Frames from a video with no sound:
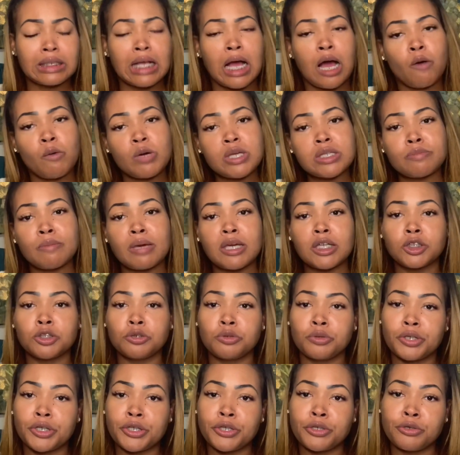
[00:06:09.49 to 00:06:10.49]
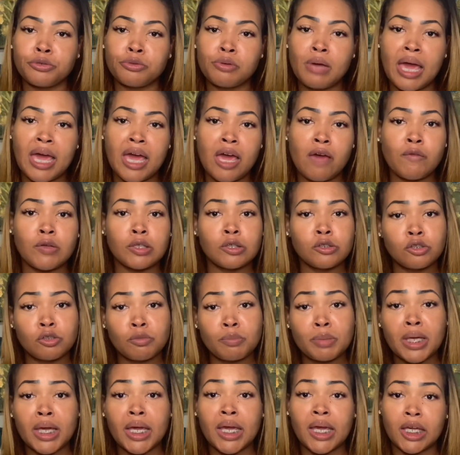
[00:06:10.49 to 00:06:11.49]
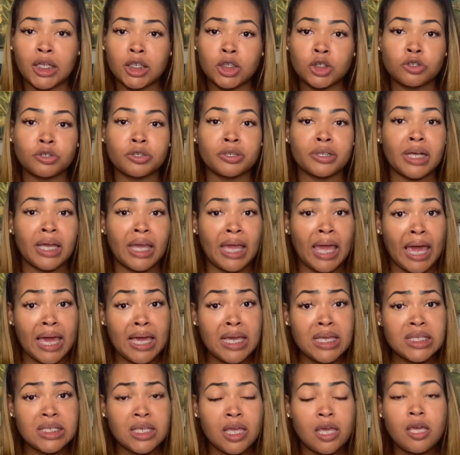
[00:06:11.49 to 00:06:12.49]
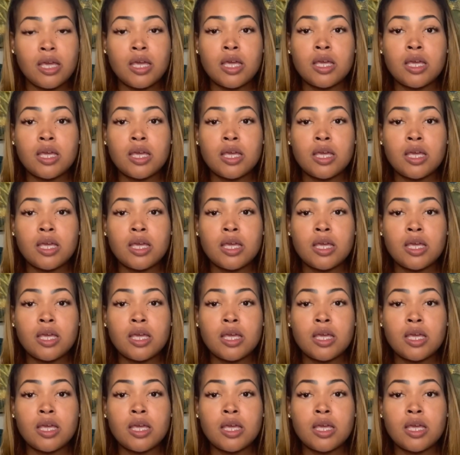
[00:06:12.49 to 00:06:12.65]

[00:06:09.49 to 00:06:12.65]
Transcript: Always make sure you have a little bit extra in case.